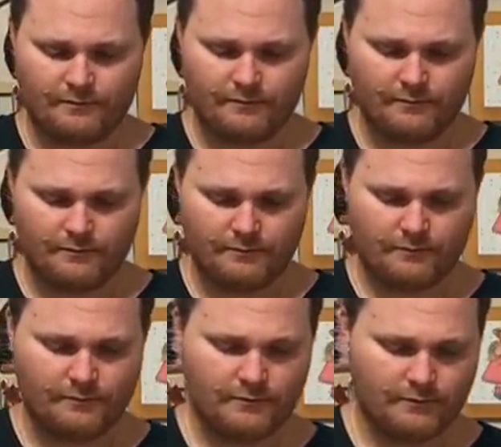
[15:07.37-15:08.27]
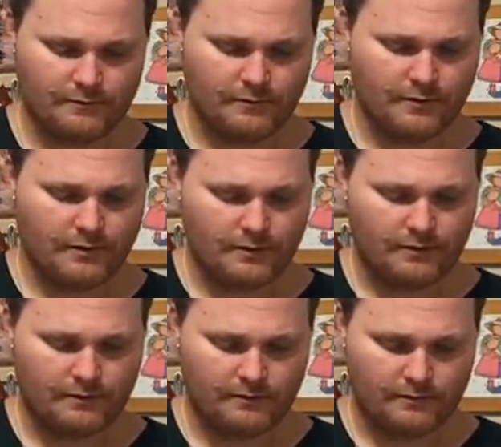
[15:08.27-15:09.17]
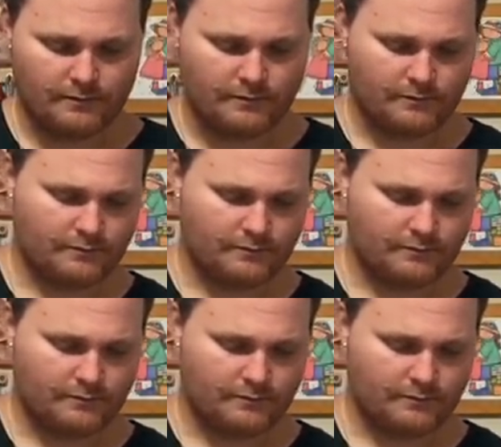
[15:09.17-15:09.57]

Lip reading: Nobody speaks.